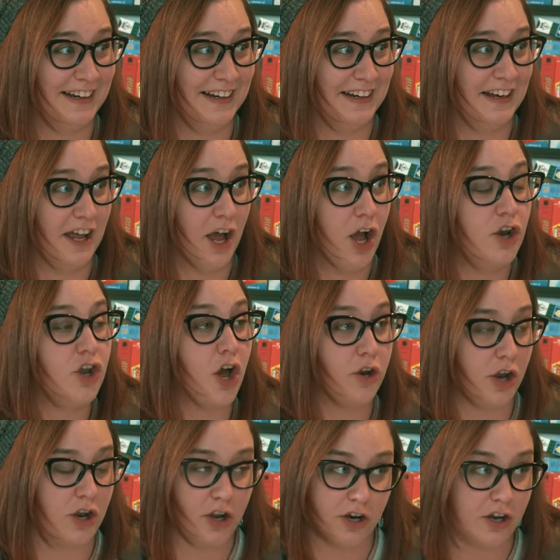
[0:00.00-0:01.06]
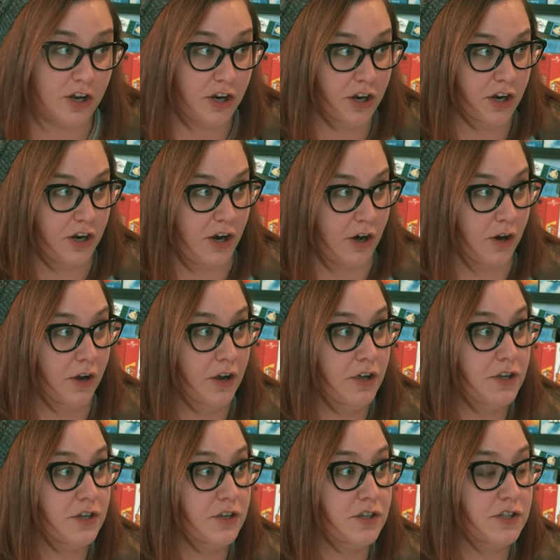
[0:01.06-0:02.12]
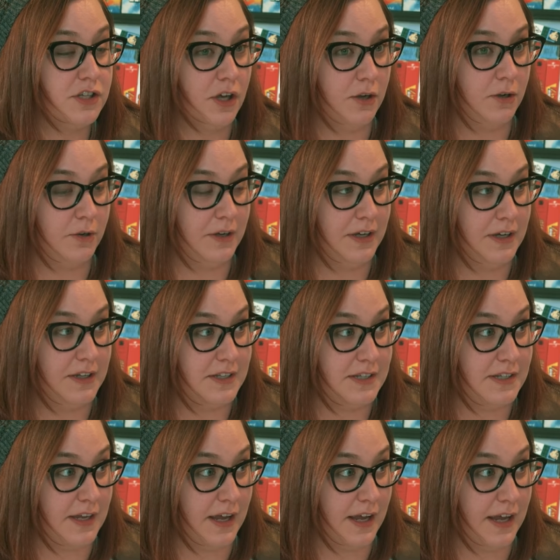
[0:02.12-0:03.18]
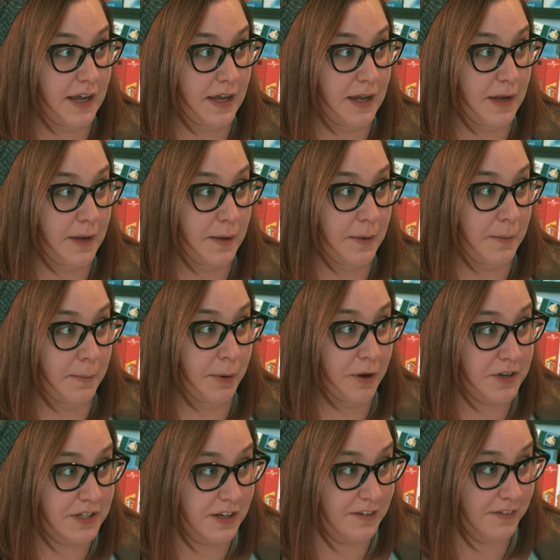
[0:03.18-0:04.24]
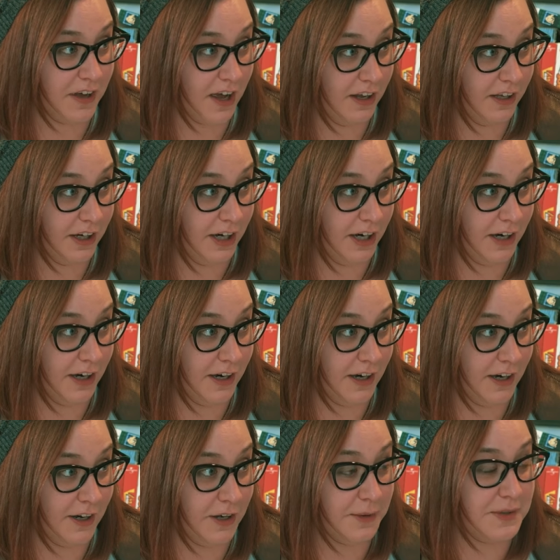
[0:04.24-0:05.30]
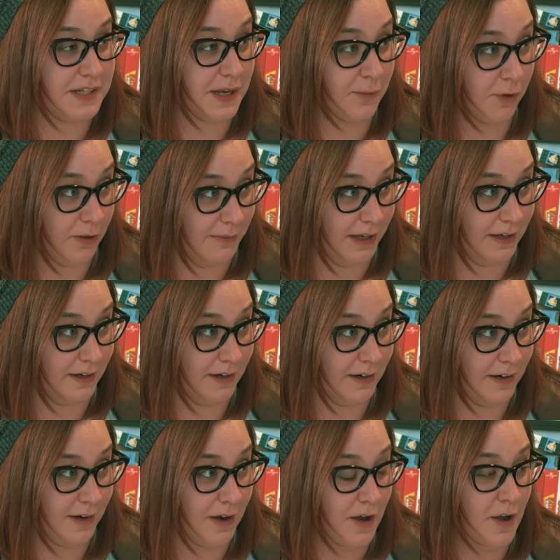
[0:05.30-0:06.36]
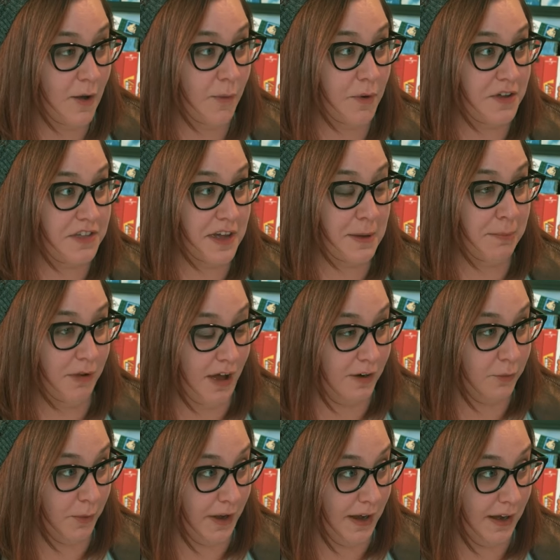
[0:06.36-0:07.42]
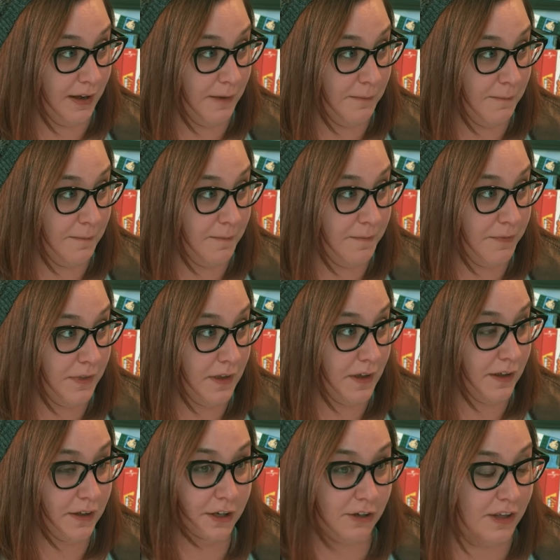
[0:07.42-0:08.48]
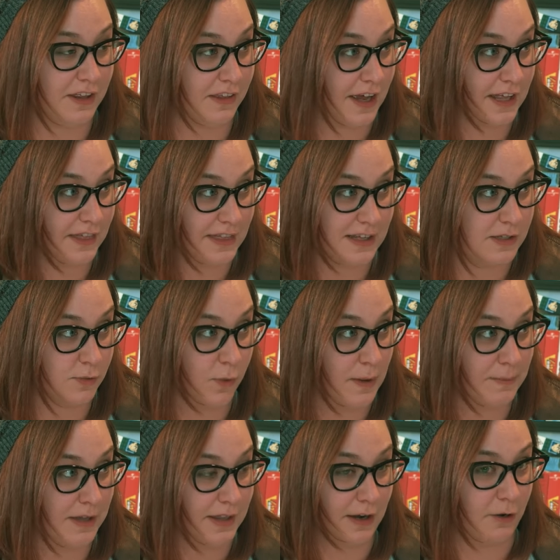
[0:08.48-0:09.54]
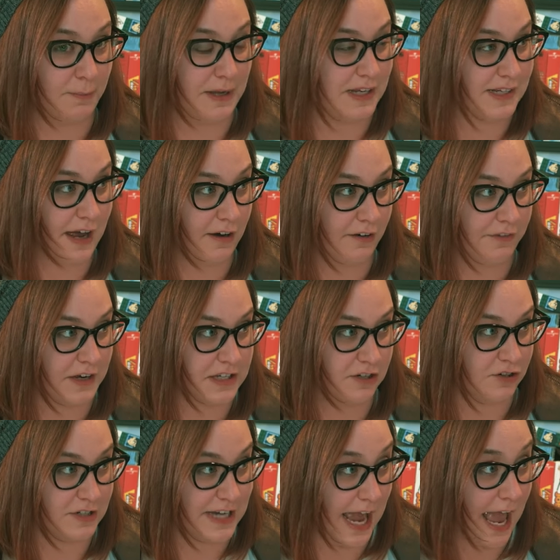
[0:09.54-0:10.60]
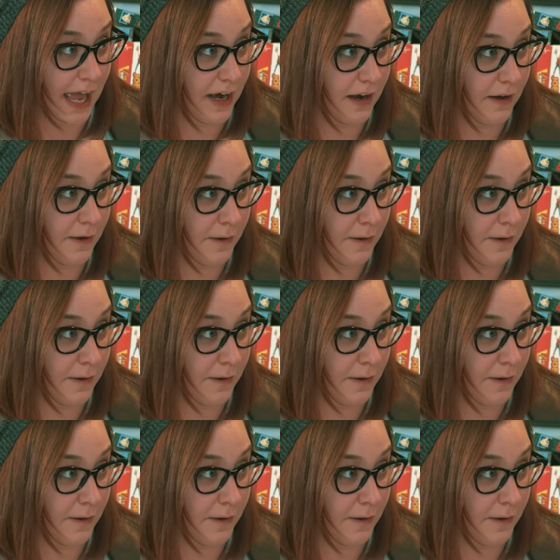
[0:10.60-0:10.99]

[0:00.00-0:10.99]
I don't know. No, no, no, no, no, no, no, no. So it's a person of color yeah. who is a woman. Yeah with a blonde wig. Yeah. Clearly, like these women that are being sacrificed are dead.